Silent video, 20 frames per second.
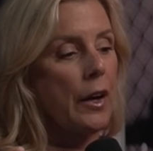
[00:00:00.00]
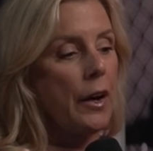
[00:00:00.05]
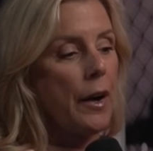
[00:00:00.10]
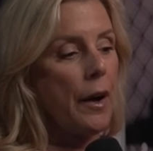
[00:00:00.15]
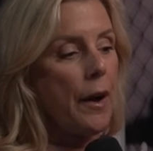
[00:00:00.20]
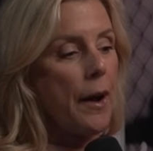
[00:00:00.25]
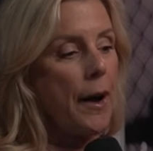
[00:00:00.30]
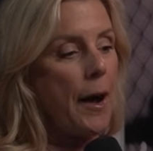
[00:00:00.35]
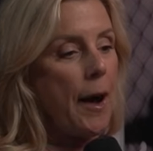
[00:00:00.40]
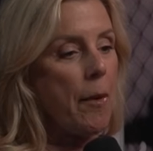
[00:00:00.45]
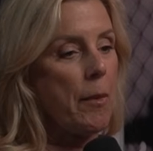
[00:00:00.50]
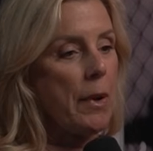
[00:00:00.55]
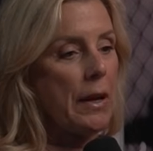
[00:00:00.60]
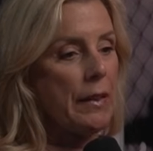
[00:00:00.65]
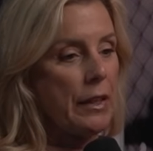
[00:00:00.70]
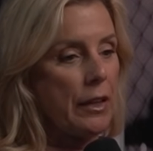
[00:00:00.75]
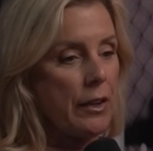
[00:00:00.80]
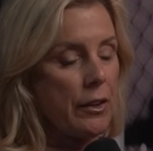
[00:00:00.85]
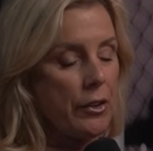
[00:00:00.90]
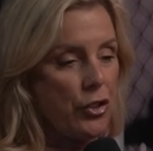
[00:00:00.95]
Um,
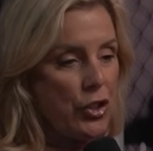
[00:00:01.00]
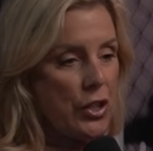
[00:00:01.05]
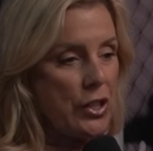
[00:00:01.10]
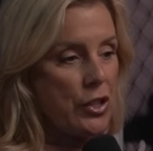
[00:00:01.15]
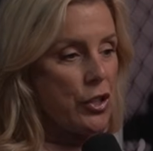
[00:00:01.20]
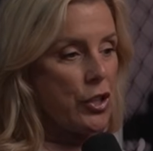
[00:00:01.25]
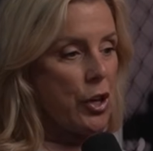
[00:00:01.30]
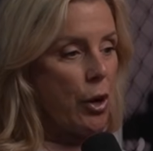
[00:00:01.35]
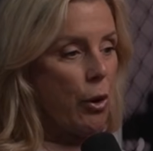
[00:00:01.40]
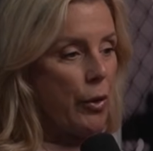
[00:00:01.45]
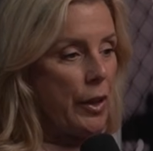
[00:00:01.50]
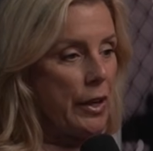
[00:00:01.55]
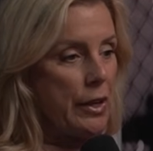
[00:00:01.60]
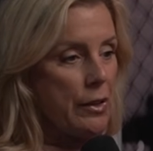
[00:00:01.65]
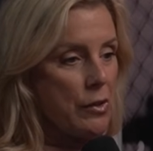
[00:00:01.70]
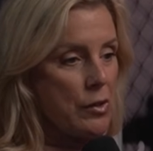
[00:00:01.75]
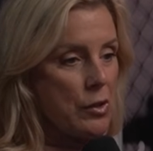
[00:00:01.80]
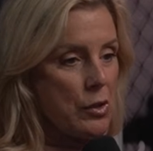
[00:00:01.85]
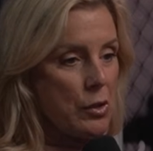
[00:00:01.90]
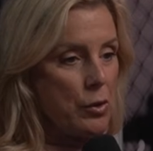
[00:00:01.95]
and the shit show that
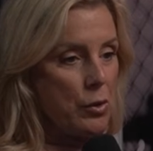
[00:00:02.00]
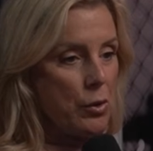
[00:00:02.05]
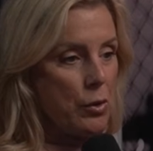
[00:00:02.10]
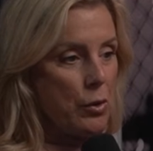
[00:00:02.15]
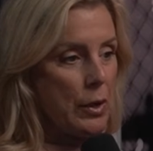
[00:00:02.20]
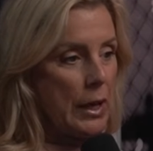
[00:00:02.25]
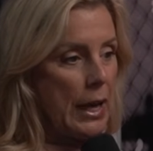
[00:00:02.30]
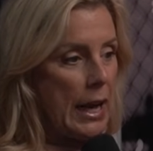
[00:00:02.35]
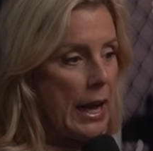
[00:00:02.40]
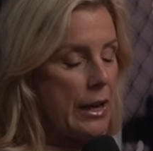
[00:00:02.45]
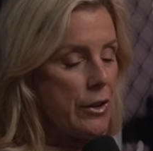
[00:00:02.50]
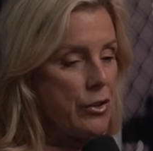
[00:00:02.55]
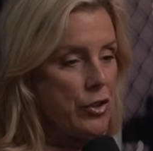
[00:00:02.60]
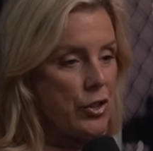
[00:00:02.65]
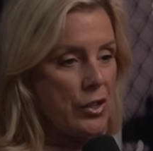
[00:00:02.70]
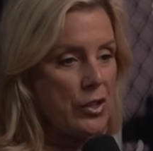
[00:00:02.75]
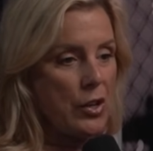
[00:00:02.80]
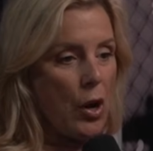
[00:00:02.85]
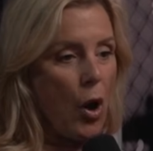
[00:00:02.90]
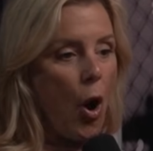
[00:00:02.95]
ensued, and
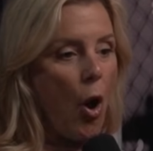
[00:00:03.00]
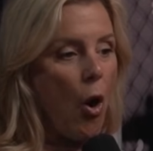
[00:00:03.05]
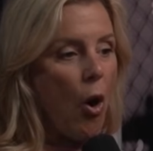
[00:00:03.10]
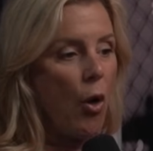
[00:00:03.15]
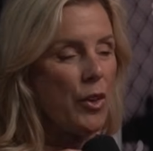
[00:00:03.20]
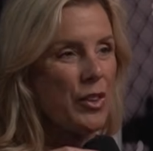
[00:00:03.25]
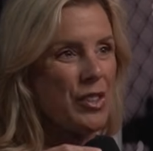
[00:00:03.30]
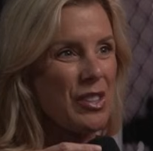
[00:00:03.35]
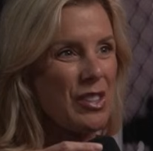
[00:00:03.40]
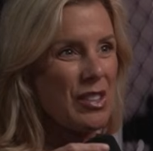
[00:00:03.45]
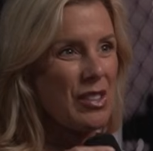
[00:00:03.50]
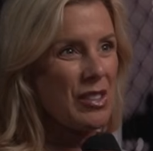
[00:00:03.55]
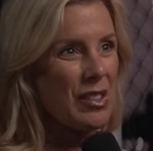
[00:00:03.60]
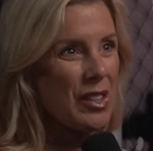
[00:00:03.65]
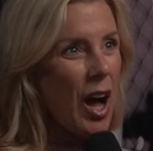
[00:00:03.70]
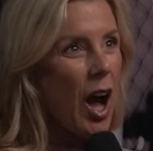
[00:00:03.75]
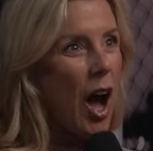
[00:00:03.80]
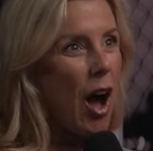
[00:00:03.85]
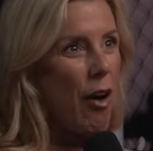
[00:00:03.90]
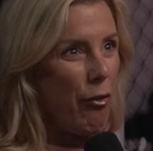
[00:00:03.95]
just all the
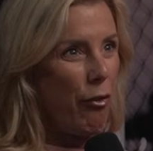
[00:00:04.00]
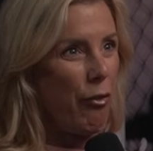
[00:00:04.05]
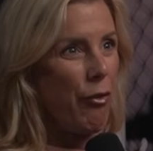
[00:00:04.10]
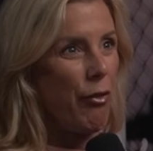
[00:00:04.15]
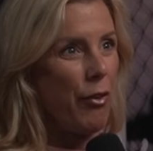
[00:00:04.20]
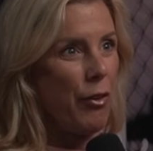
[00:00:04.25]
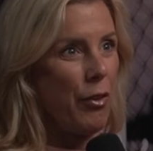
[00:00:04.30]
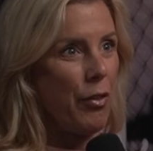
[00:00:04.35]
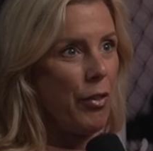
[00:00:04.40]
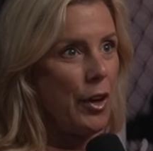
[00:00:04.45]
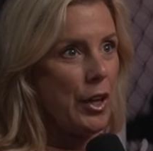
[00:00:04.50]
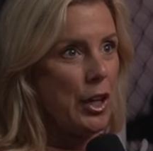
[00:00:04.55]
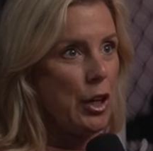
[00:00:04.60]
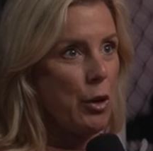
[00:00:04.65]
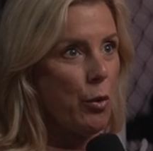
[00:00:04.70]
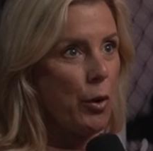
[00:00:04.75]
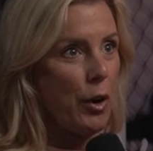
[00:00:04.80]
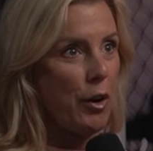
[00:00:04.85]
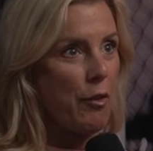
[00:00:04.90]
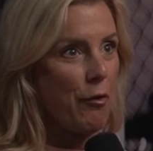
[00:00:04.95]
stuff that you
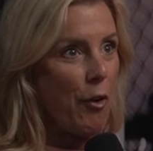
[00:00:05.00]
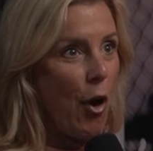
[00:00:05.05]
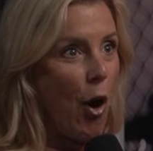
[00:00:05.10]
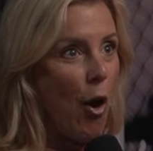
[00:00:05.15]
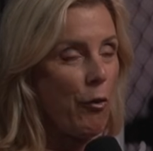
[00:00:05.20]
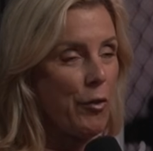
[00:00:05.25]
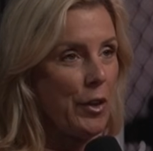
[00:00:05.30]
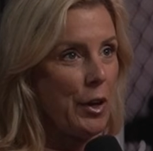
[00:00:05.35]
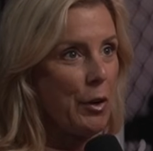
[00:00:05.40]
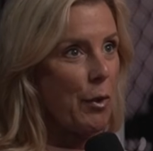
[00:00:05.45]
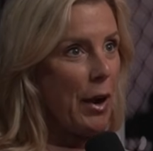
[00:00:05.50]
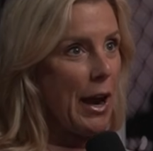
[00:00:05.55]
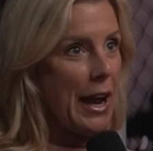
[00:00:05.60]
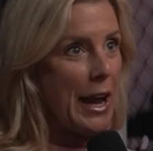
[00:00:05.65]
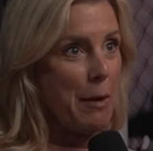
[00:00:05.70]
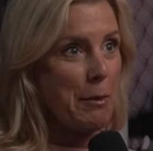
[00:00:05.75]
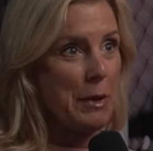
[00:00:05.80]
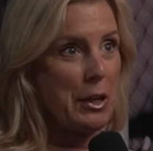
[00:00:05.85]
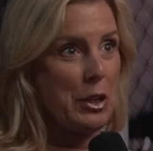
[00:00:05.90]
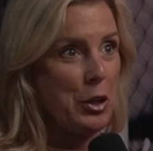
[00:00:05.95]
were involved in, right? Mm -hmm.
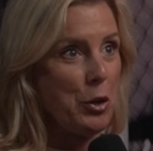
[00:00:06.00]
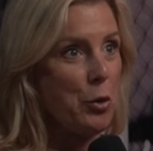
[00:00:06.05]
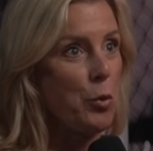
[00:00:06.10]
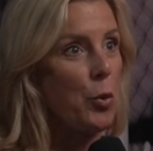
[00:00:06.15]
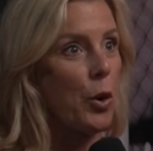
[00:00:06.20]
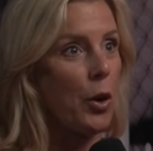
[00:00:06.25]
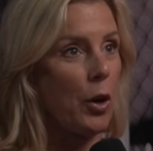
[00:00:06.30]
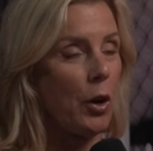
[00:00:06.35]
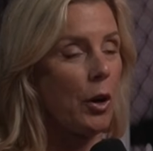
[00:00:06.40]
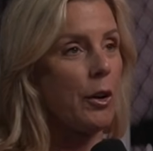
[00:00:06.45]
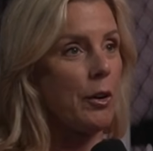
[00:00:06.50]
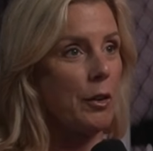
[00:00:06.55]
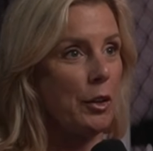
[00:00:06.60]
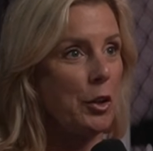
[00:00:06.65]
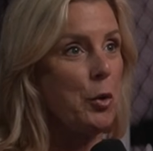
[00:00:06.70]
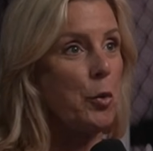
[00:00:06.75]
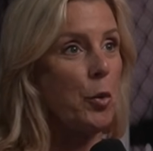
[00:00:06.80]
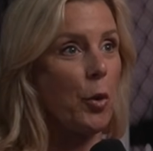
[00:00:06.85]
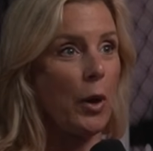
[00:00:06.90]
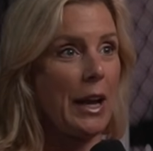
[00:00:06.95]
I mean, mm-hmm. you were
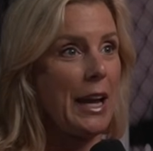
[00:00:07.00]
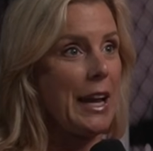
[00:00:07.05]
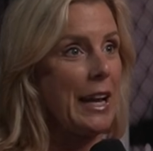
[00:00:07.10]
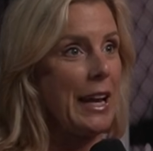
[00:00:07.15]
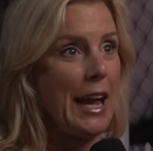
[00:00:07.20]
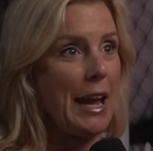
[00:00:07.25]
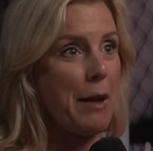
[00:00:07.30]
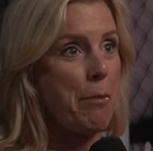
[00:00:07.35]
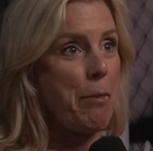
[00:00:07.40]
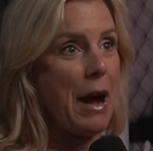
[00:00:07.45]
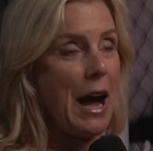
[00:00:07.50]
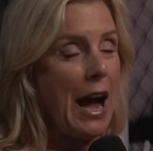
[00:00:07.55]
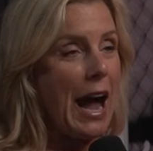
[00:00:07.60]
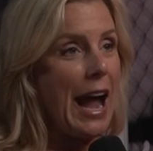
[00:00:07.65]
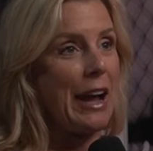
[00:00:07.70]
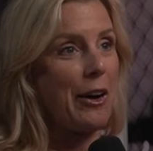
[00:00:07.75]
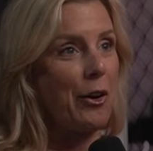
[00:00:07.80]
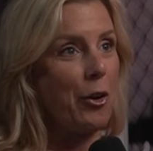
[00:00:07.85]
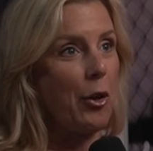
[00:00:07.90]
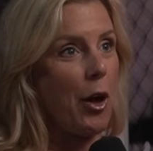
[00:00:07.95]
you were in a
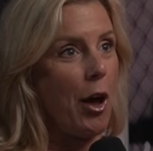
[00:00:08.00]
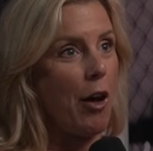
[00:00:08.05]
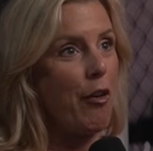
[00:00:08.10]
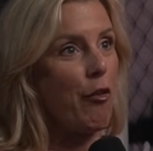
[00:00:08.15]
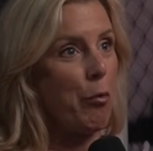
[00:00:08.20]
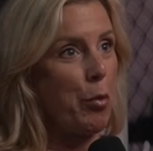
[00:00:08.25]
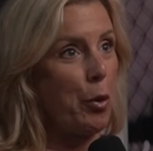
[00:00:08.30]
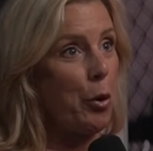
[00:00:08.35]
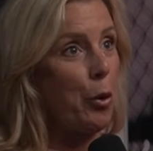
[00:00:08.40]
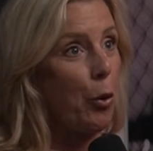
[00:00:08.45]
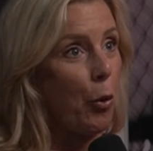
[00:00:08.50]
pile of poo.